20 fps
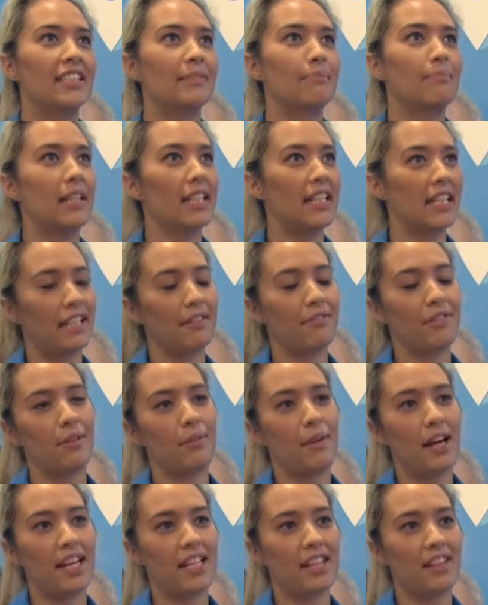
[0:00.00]
meeting
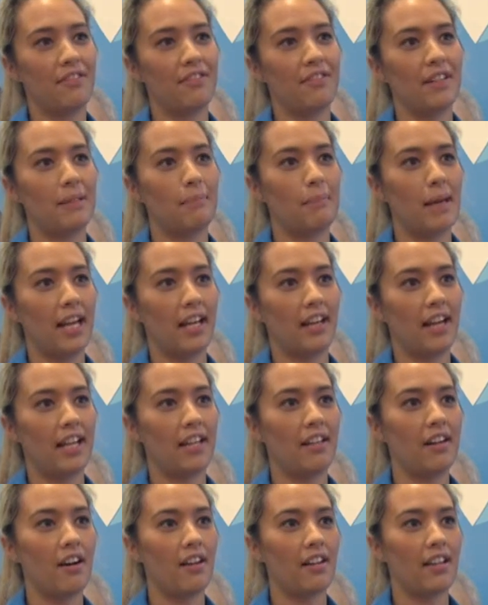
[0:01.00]
everyone and the feedback I
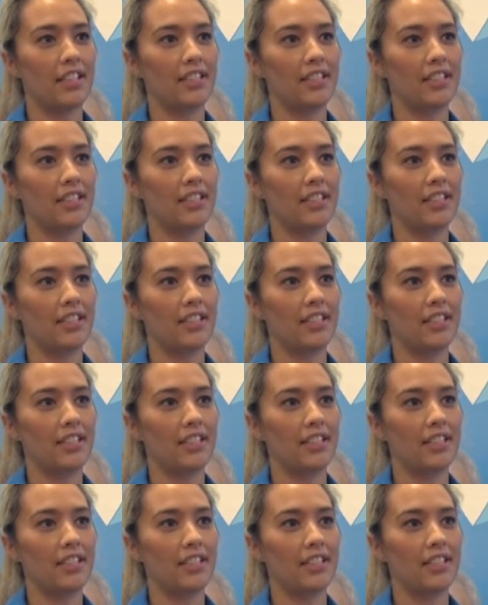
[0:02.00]
got,